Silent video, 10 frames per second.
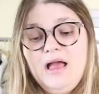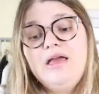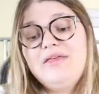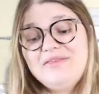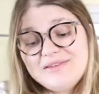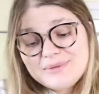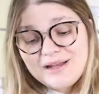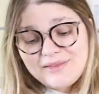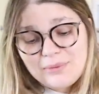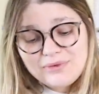And then this one
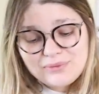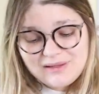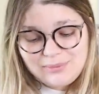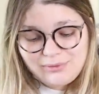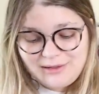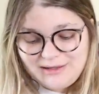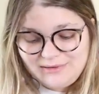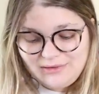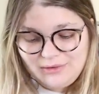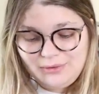I thought was really pretty
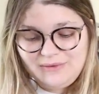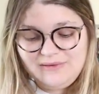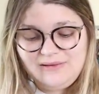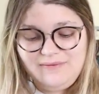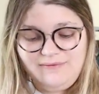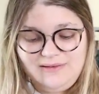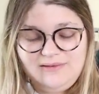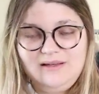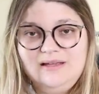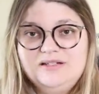too. This is a
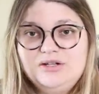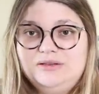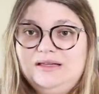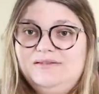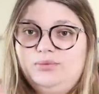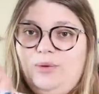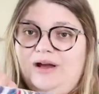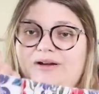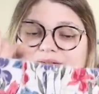vintage Lizwear.